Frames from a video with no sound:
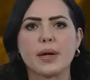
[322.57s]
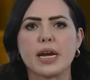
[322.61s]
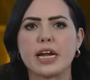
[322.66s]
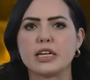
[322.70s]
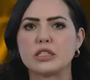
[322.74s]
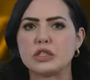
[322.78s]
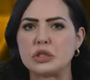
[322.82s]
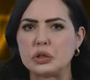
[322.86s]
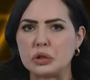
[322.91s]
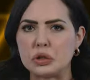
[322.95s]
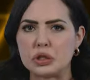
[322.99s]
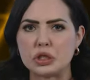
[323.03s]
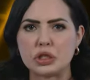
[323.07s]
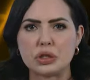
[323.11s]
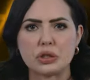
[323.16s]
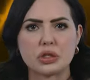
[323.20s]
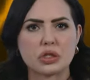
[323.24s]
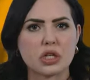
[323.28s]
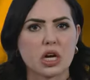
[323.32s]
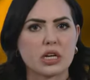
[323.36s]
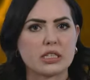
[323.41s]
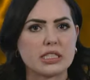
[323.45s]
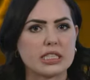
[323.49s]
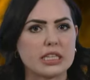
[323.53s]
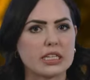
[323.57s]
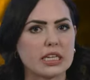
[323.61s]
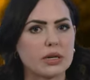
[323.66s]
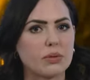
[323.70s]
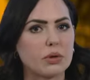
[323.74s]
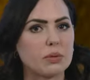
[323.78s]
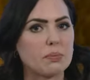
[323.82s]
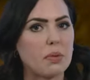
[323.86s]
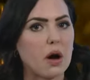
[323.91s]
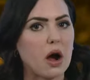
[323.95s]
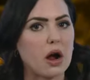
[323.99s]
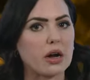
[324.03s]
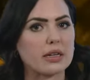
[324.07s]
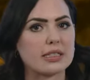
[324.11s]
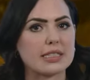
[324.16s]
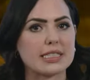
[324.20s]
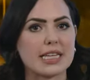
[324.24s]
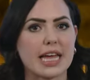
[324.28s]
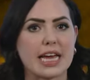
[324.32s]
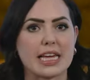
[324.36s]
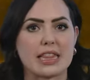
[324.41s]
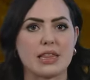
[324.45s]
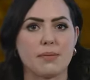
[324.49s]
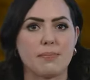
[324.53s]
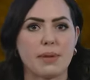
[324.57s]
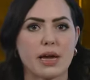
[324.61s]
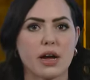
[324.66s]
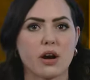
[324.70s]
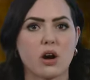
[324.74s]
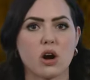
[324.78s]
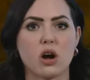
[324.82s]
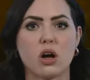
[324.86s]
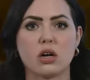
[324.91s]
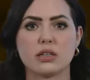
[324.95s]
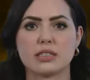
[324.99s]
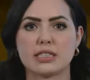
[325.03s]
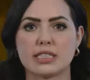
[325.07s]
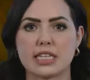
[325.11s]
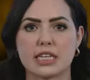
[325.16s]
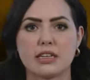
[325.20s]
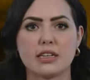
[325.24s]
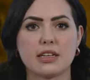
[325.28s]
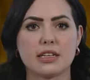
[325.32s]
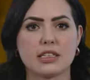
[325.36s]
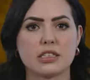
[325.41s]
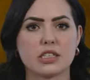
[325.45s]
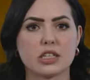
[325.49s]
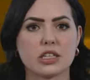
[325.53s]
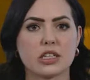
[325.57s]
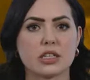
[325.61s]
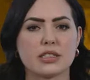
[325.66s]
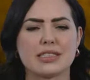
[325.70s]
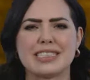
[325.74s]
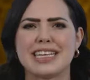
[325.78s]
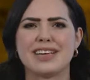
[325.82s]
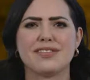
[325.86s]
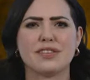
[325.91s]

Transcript: but as soon as you start dealing with parts like the barrel, cylinders,